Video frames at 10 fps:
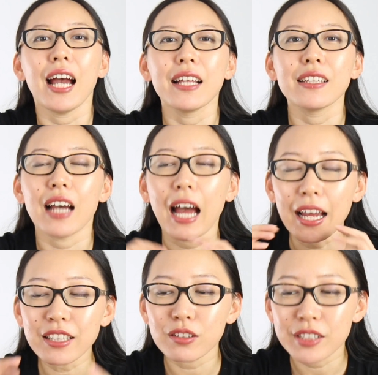And
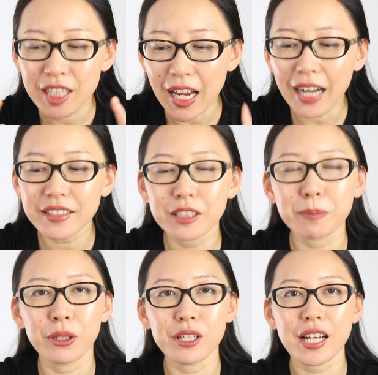I checked his
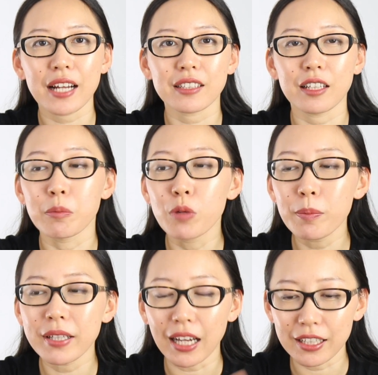project and the
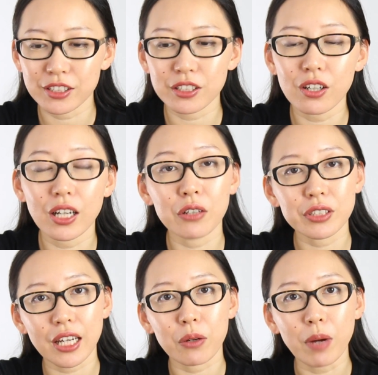moment I saw and I
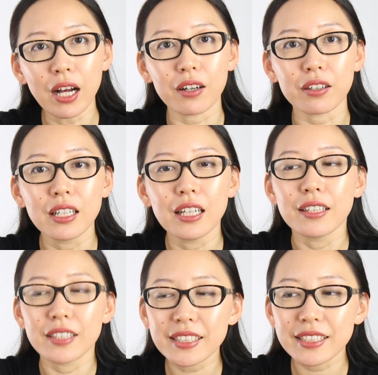was like, wow,
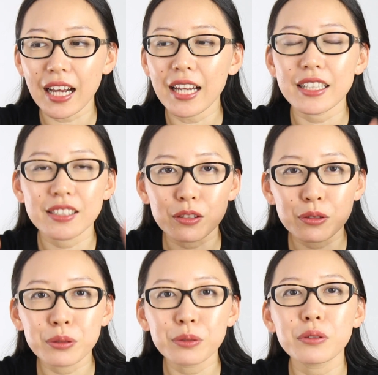this guy is a
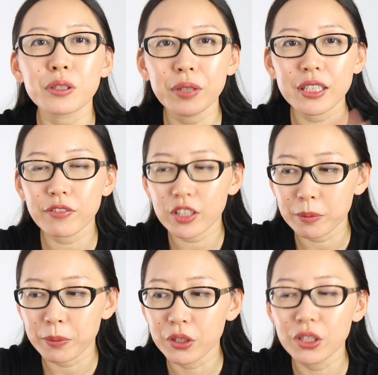true creative
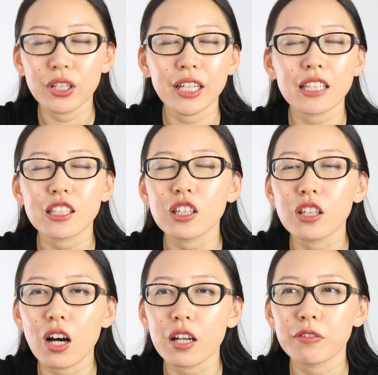entrepreneur. He had a
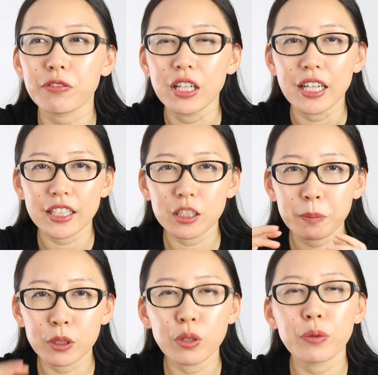lot of
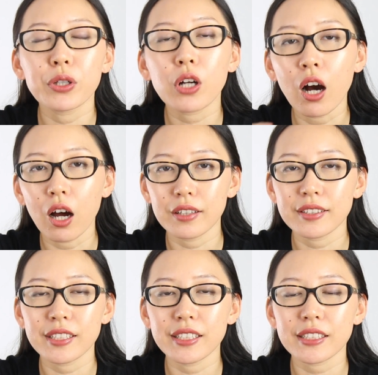entrepreneurial
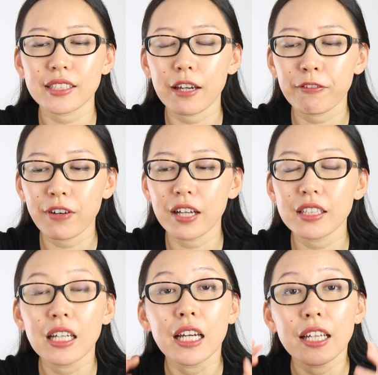qualities and I found